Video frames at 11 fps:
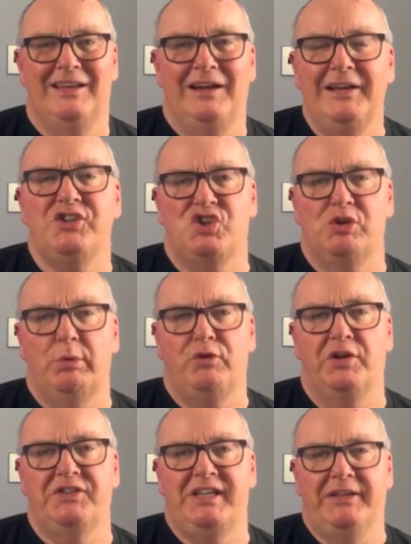Let's assume we've
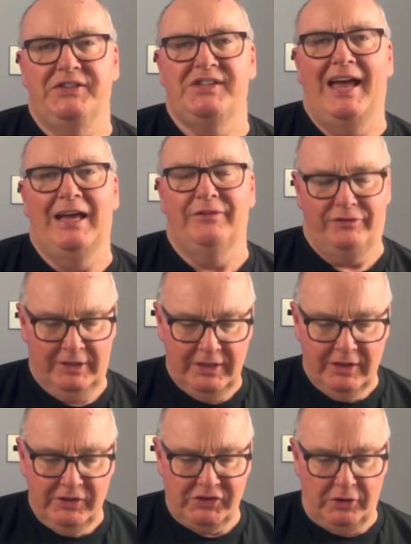got 10 staff.
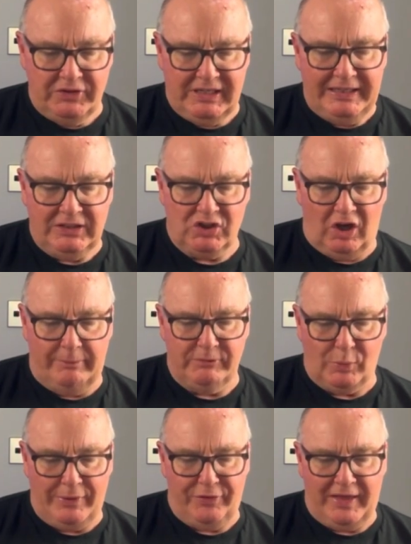So 10 times
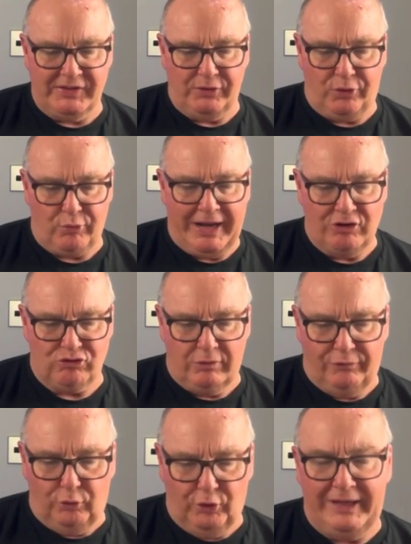
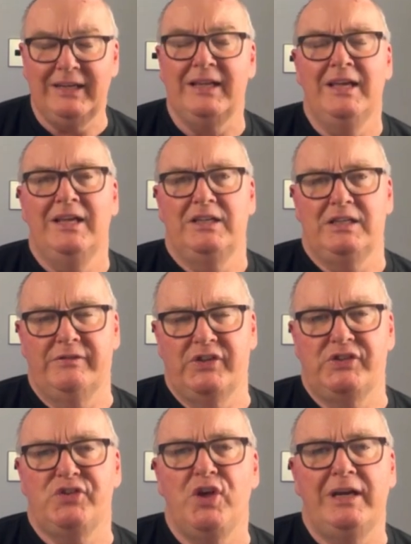1,314 gives
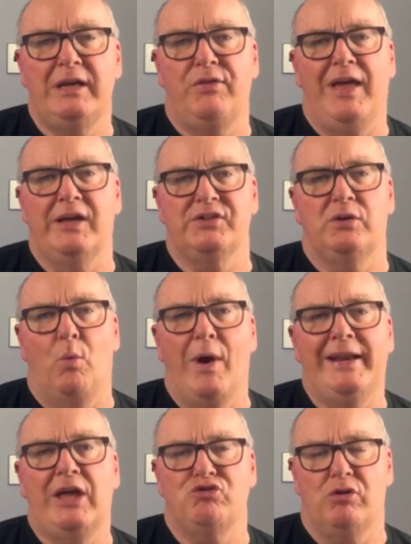us
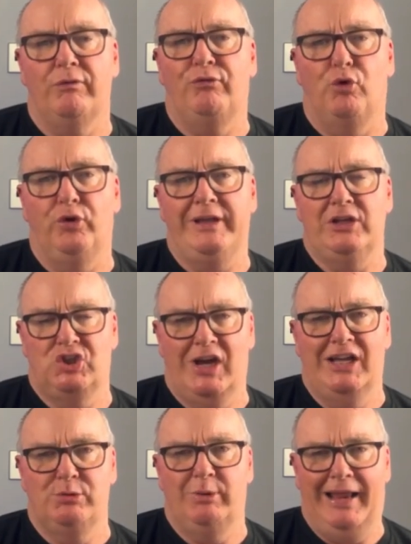13,140
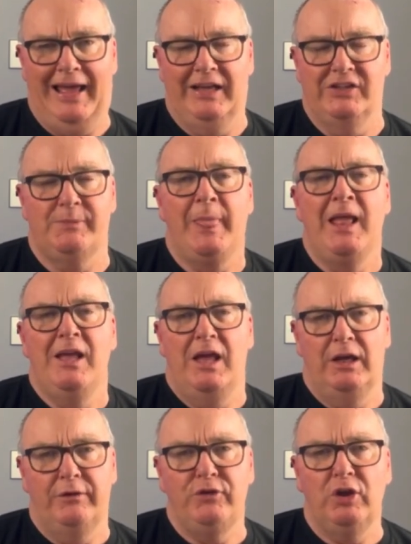chargeable hours.
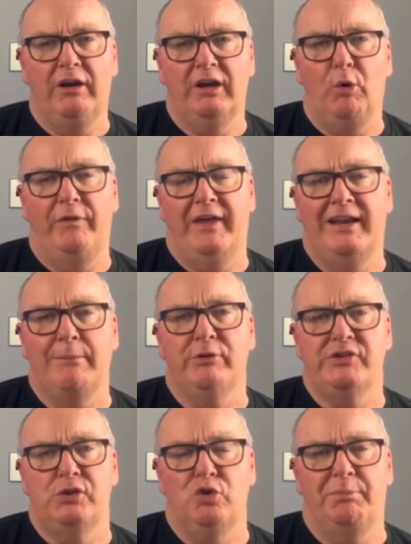And if you don't know what that number
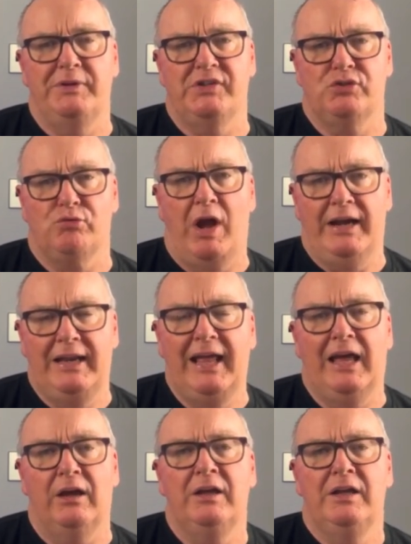is in your business right
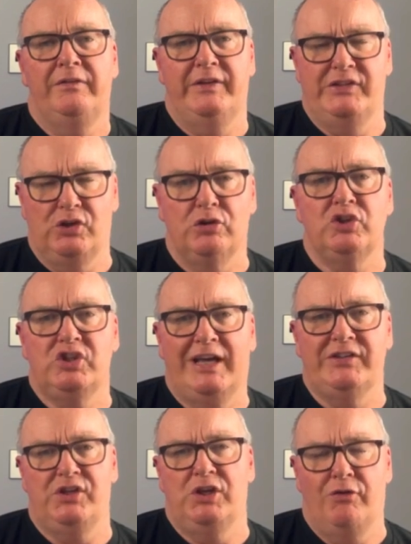now, there's a good
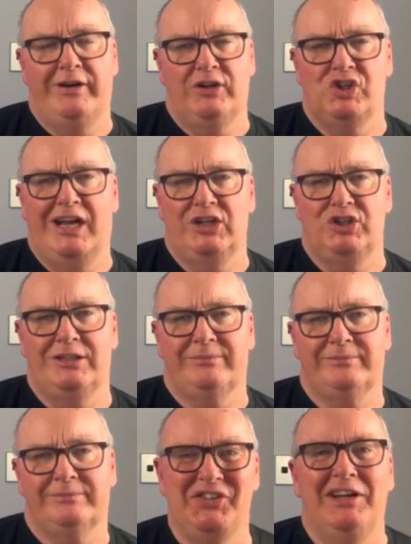chance that you're undercharging.
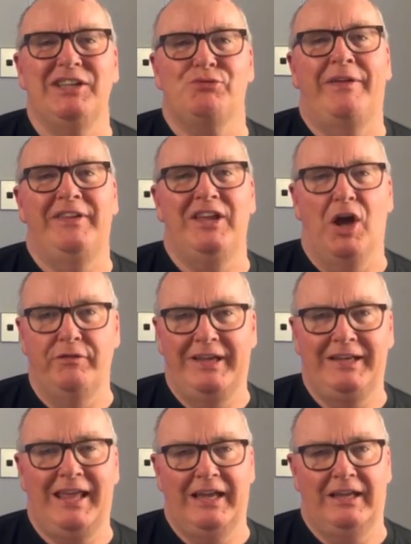So let's run the
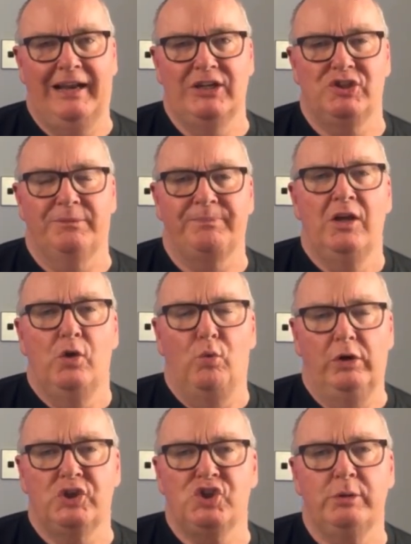overhead calculation.
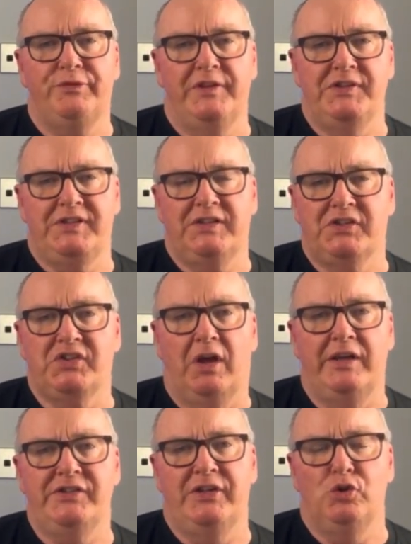We'll assume for this
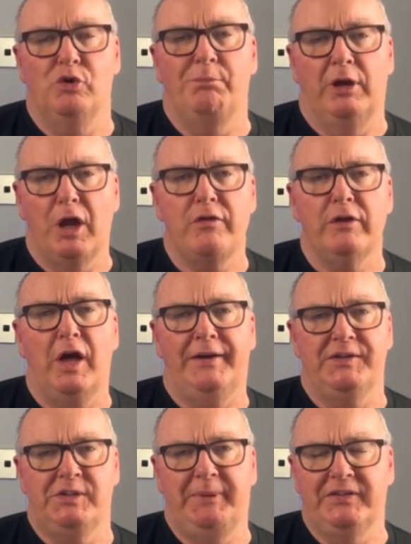exercise that your below the line
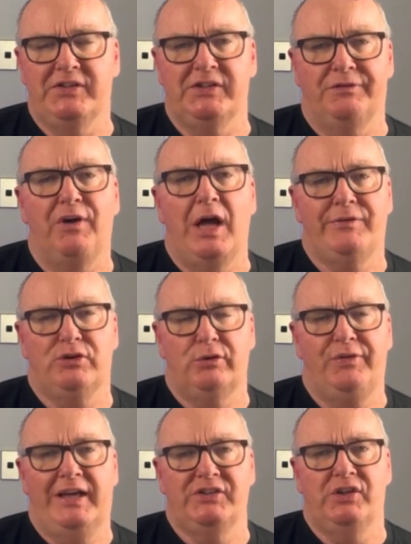expenses are
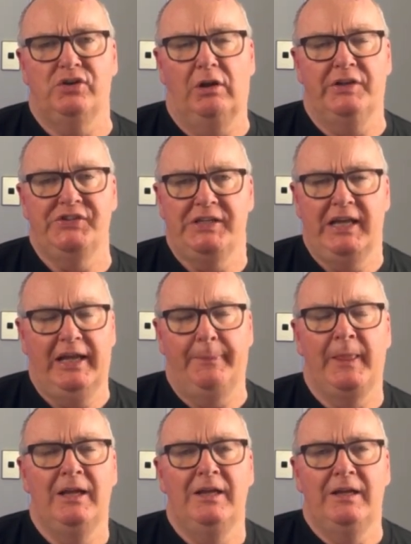$500,000 a year.
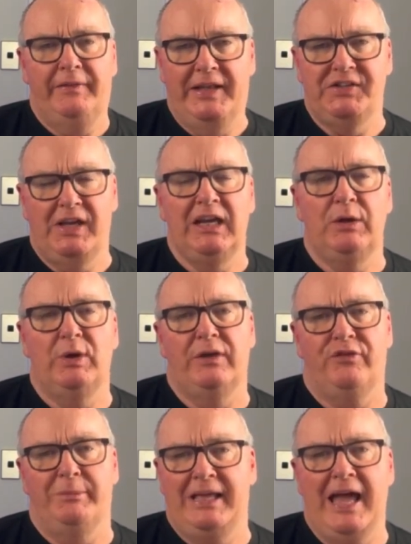That's anywhere
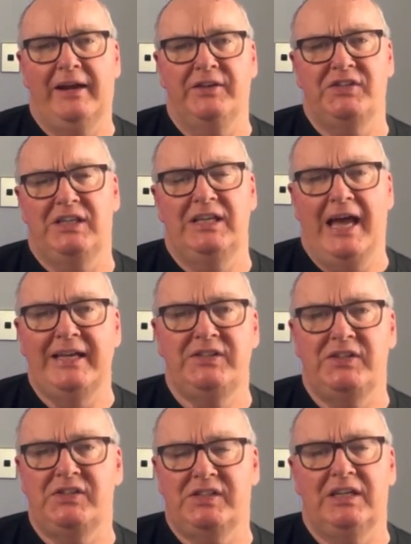from accountancy,
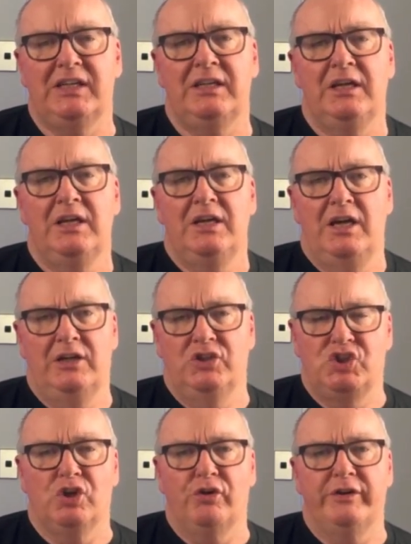ACC,
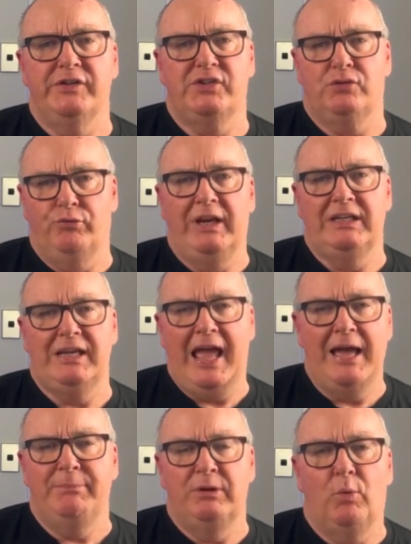insurance, rent,
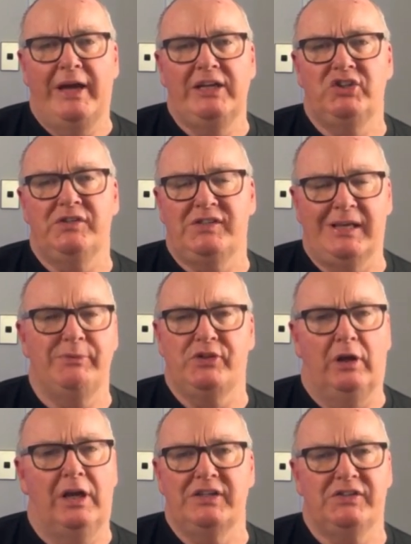admin wages, subs
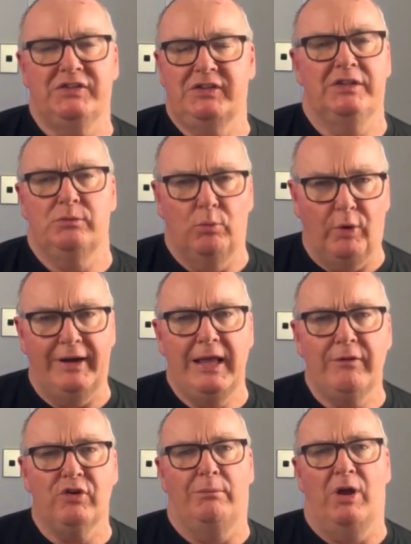and licenses,
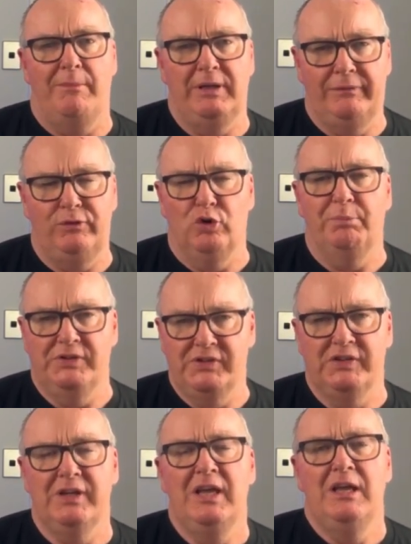whatever it might be for your
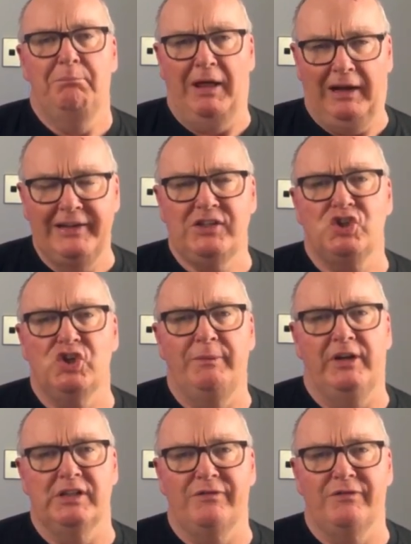business. But let's assume that it's